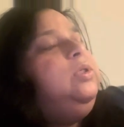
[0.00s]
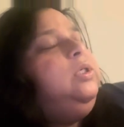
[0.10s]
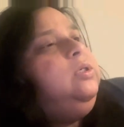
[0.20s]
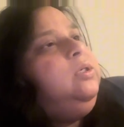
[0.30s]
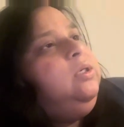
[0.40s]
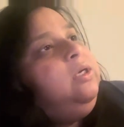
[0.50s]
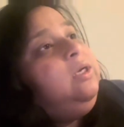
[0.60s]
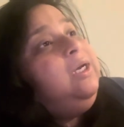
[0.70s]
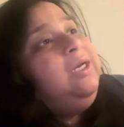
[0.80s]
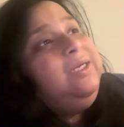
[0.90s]
the
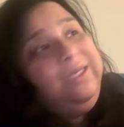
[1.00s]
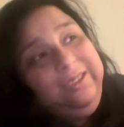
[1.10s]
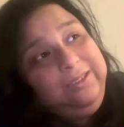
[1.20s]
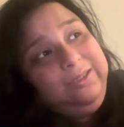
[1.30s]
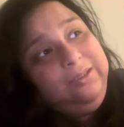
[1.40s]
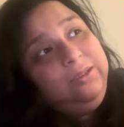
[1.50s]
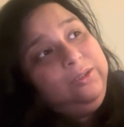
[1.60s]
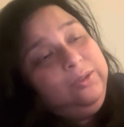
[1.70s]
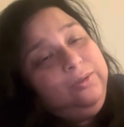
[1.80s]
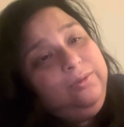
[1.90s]
dates.
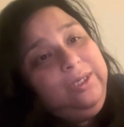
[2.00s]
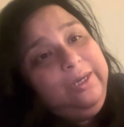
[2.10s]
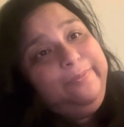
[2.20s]
So yeah.